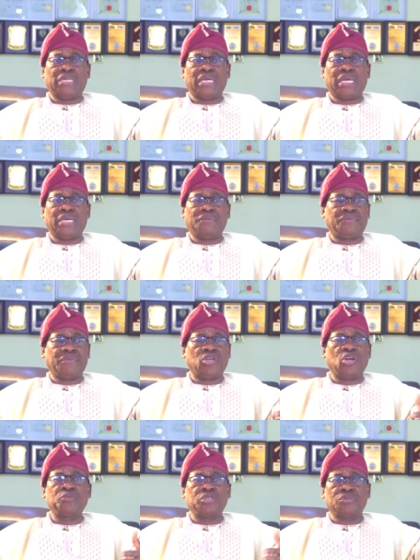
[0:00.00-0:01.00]
I had three
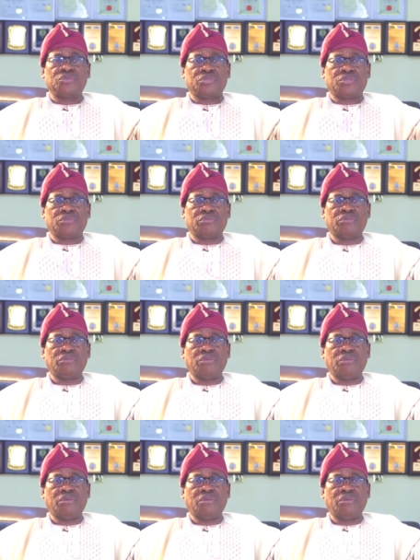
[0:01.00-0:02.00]
options.
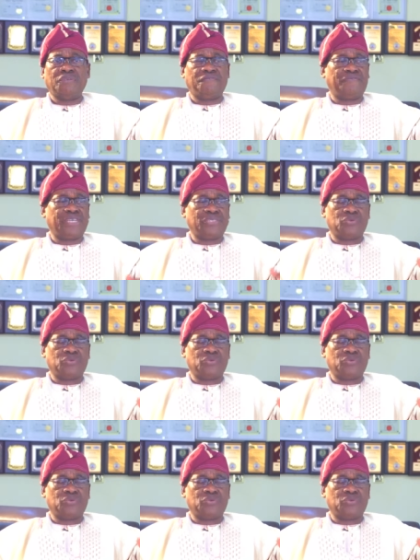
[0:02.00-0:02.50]
The first